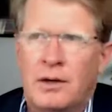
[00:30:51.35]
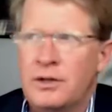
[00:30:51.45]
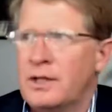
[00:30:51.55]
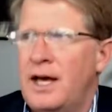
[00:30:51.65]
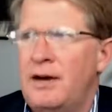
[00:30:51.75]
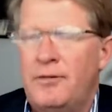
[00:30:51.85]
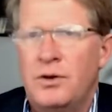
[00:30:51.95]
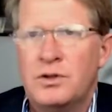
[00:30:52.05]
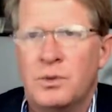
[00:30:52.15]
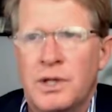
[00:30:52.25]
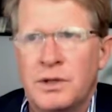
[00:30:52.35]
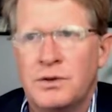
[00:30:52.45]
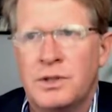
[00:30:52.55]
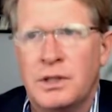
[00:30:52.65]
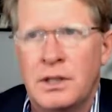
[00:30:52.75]
There's a lot of folks that were
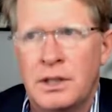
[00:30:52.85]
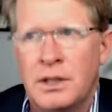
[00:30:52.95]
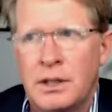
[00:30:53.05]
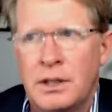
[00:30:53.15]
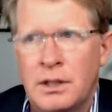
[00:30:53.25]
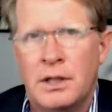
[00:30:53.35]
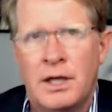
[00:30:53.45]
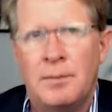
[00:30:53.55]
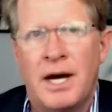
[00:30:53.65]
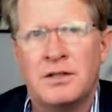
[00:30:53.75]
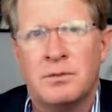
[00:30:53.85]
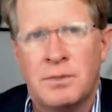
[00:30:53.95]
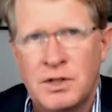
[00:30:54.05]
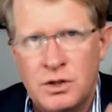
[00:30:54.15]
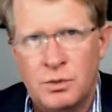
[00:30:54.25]
interested in the eBuy
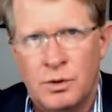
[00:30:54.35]
submissions.